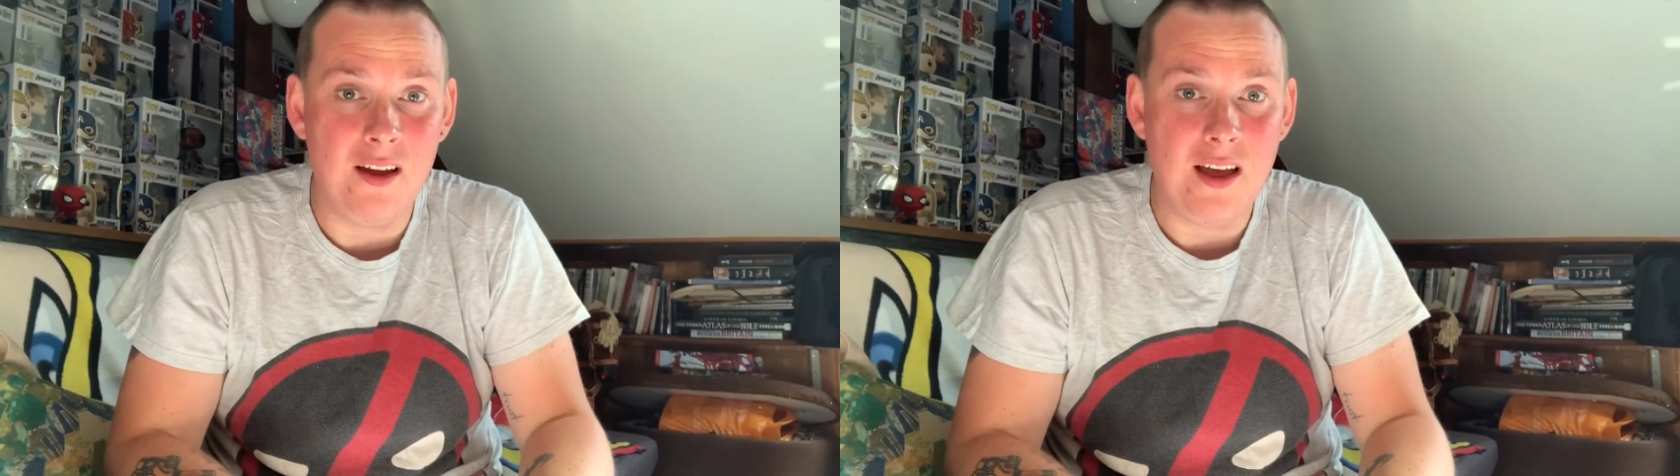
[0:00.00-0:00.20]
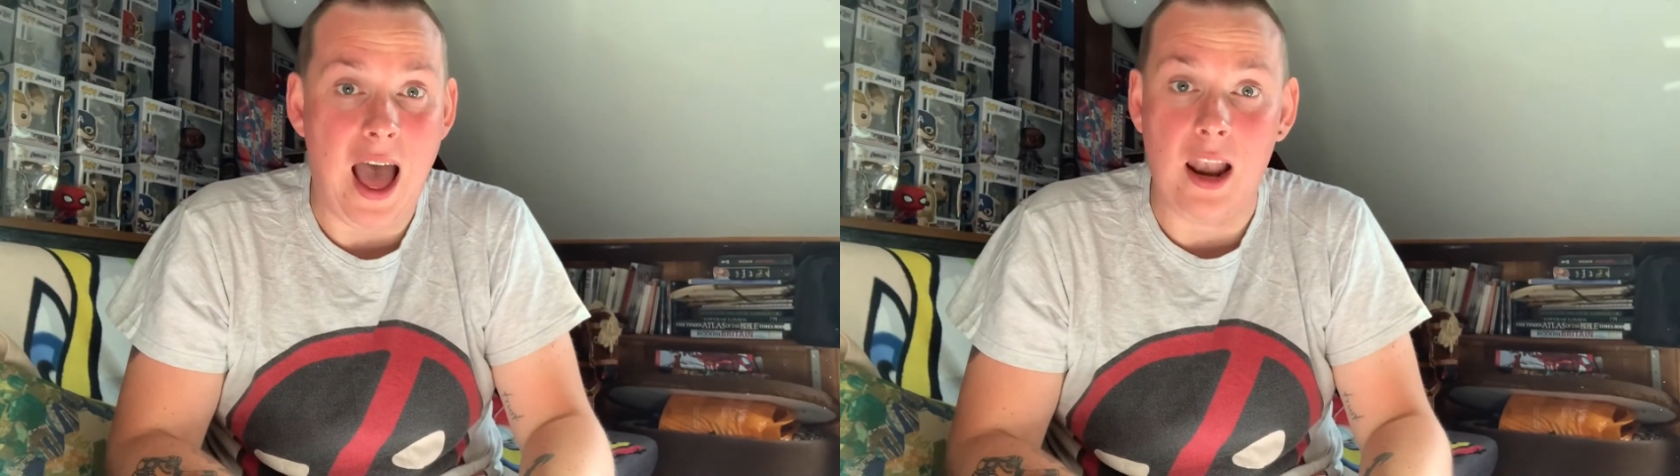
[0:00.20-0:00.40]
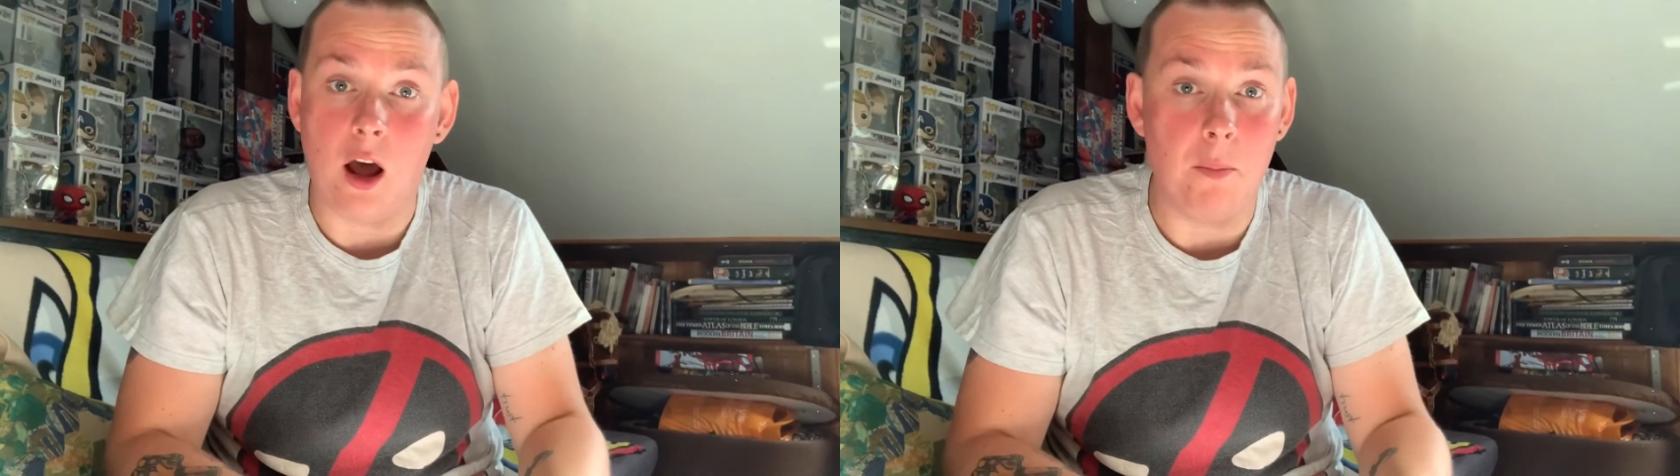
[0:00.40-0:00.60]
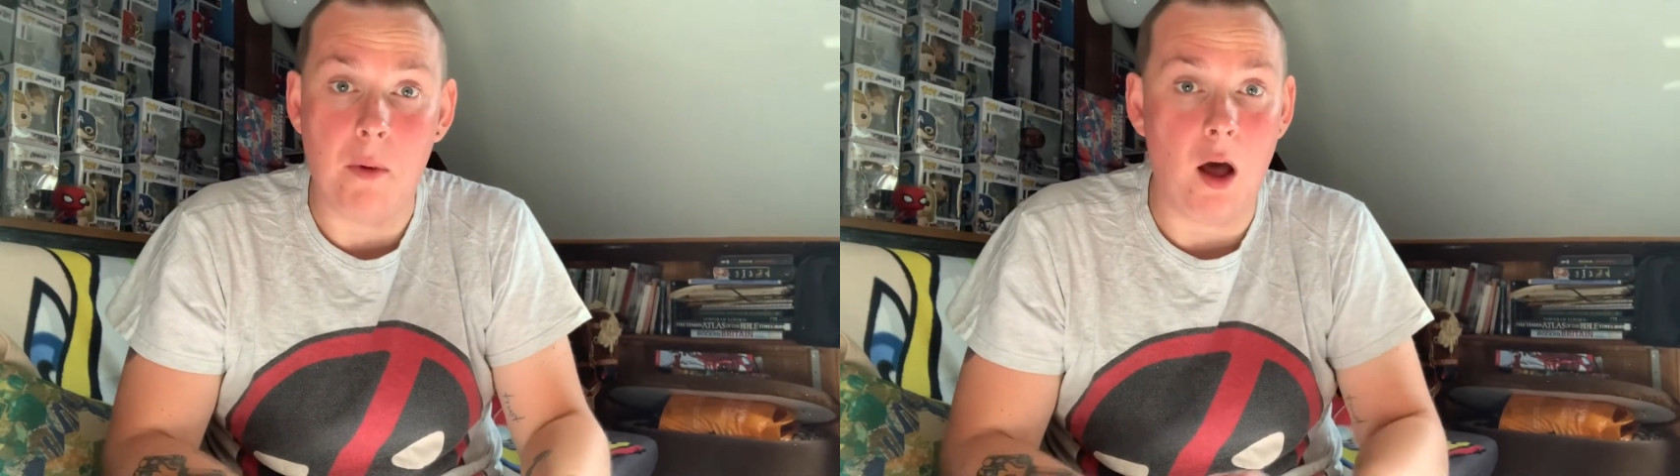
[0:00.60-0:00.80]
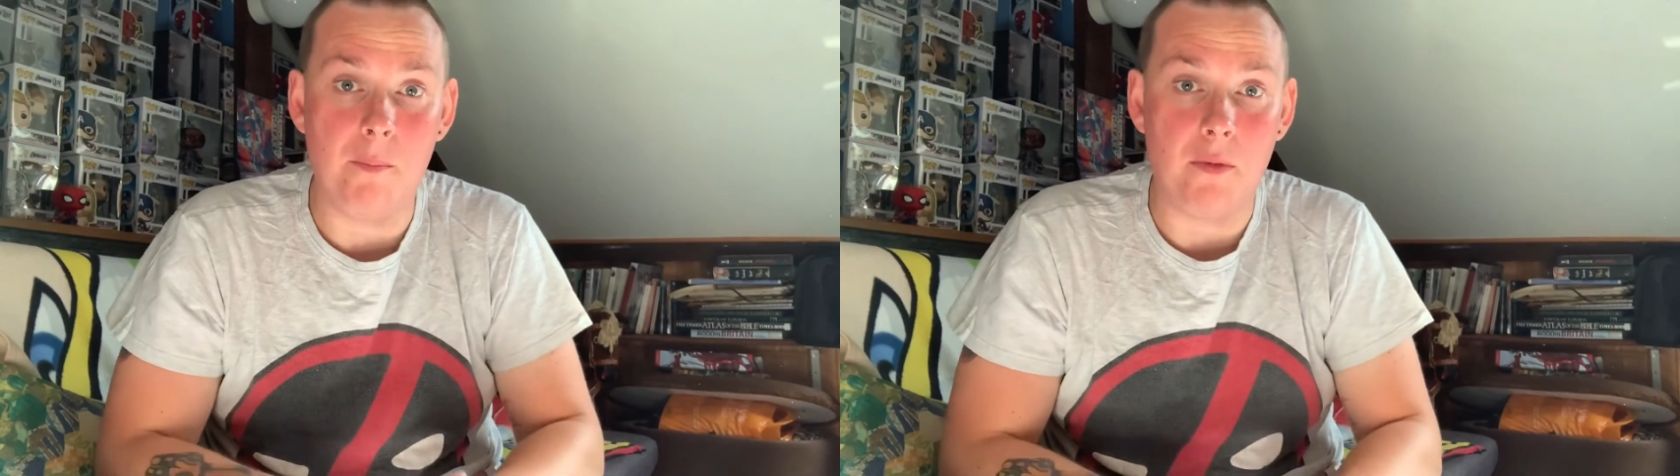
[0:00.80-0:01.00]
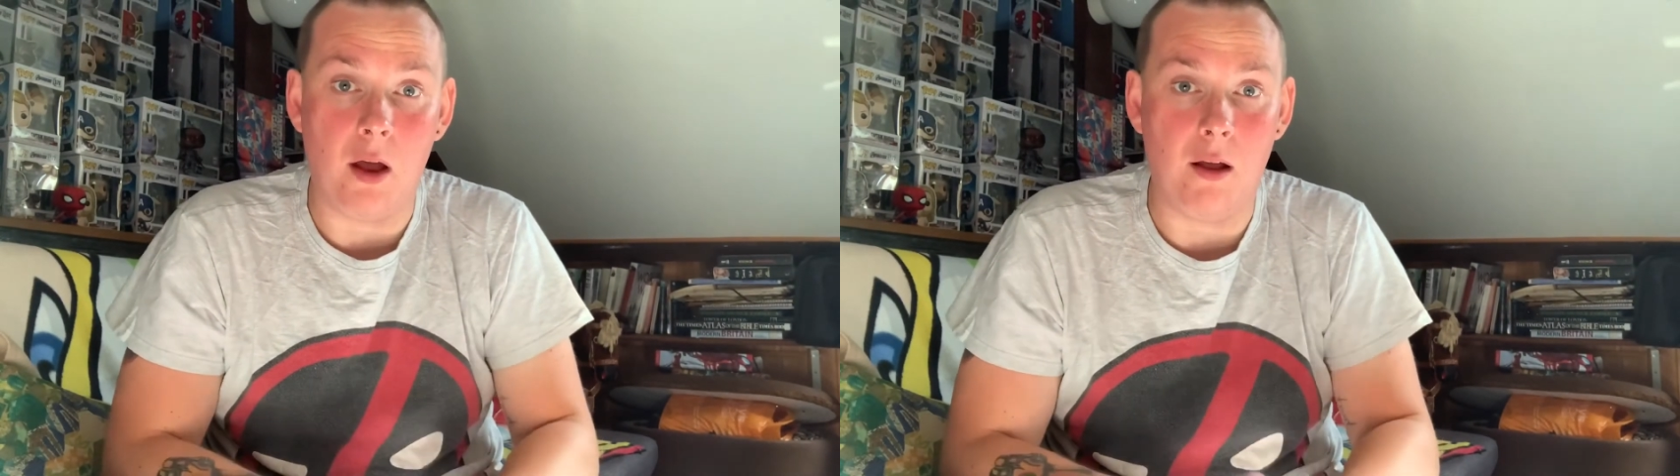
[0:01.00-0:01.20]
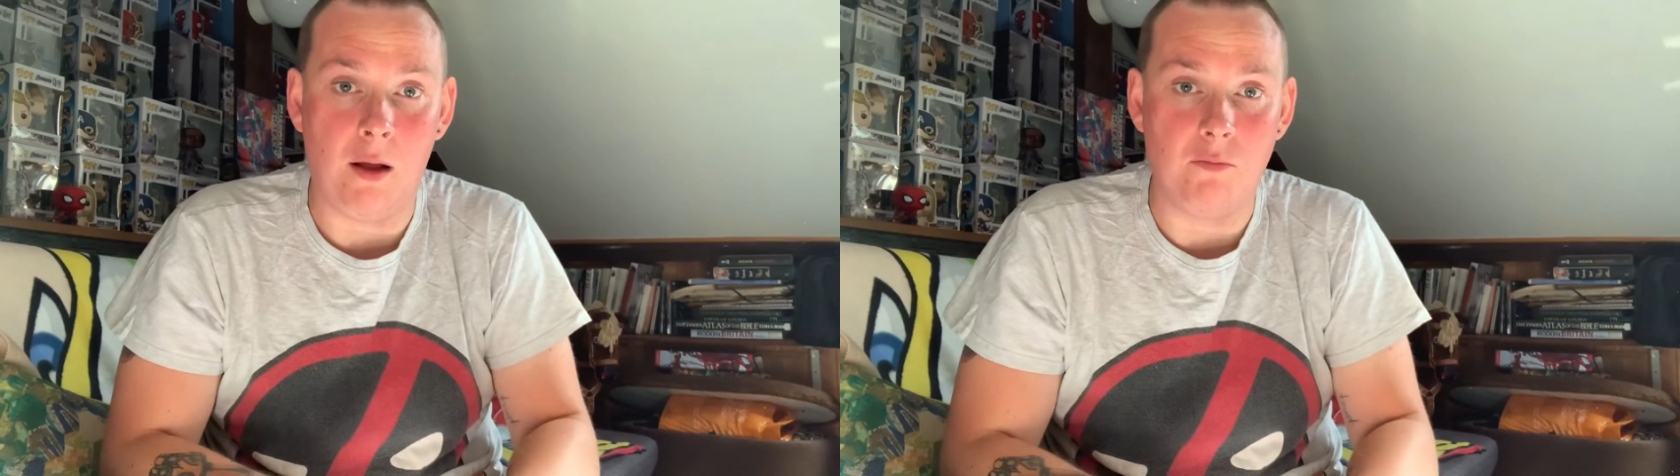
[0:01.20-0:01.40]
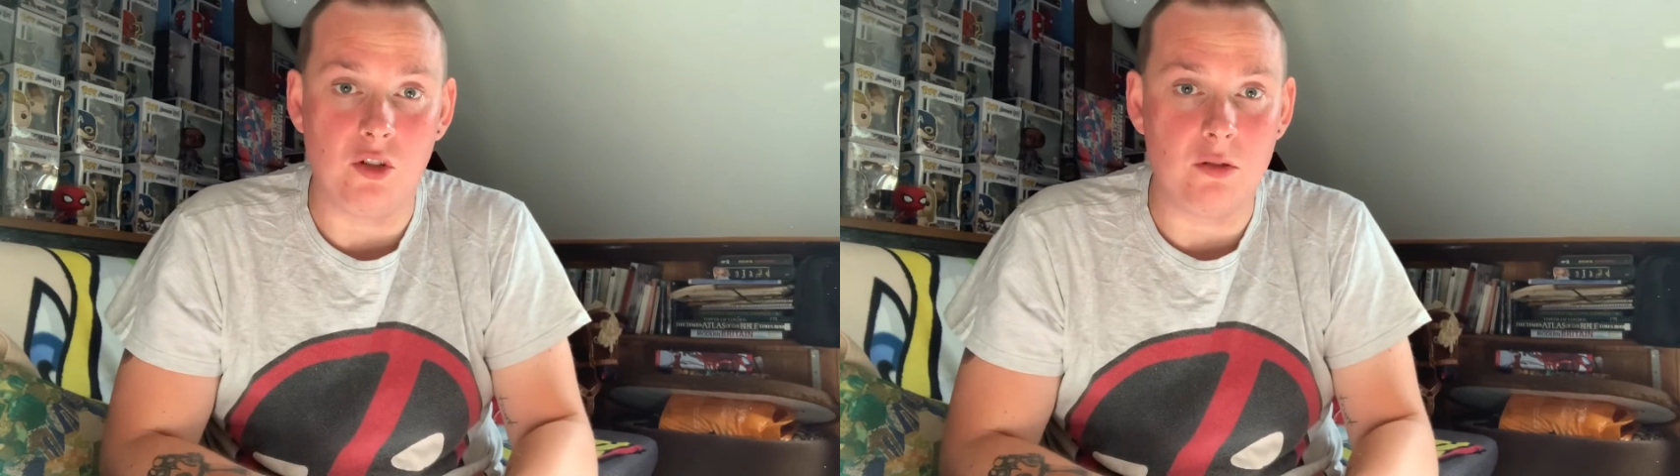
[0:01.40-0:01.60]
and I'll,
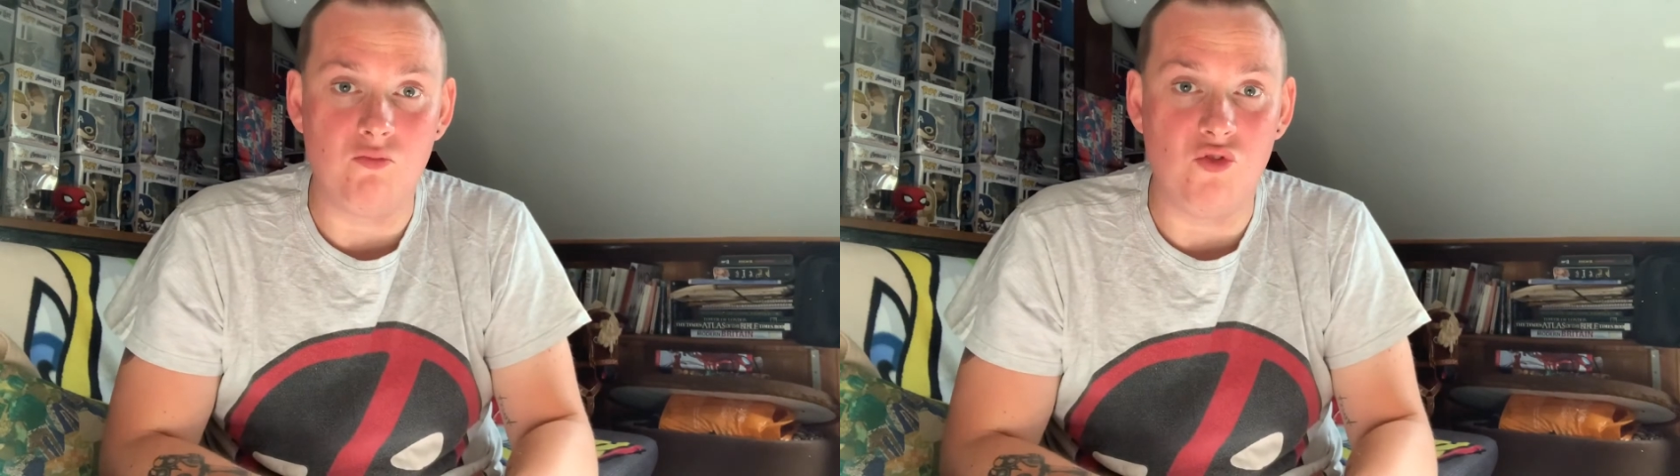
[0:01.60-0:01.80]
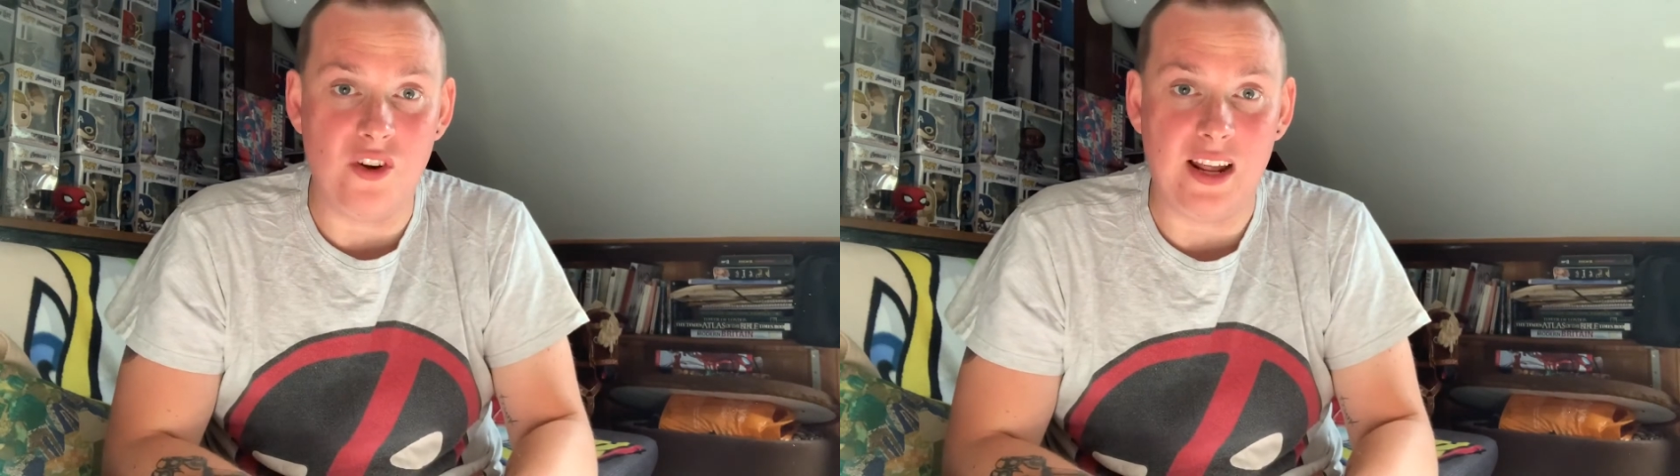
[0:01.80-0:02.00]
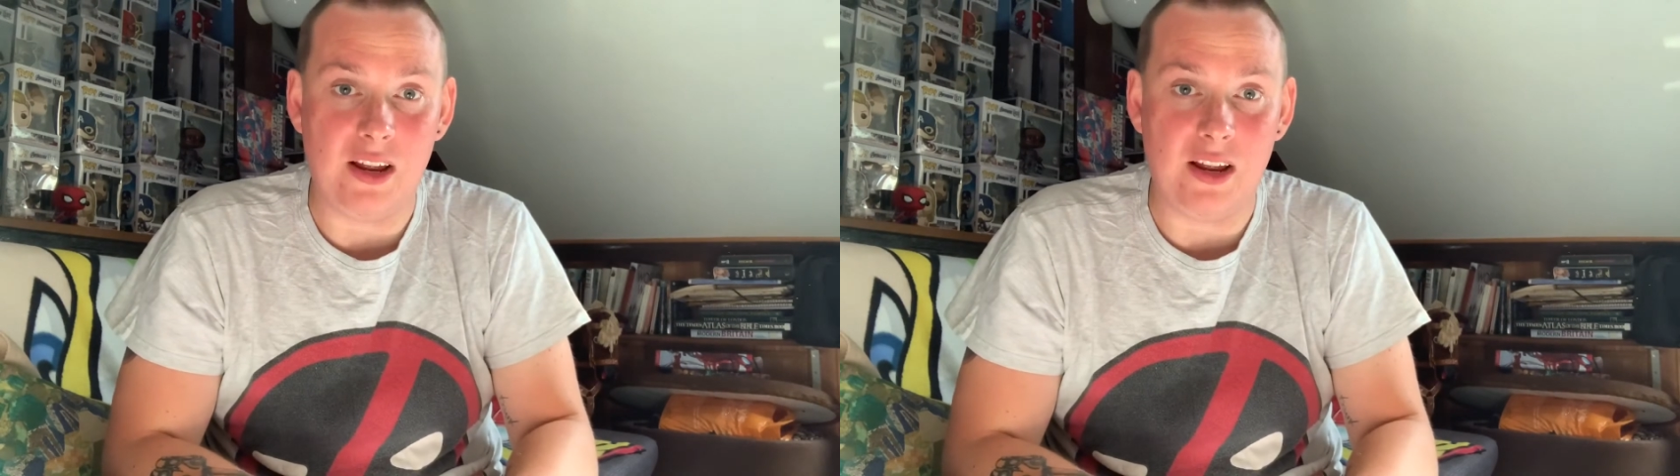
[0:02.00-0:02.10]
I'm just really,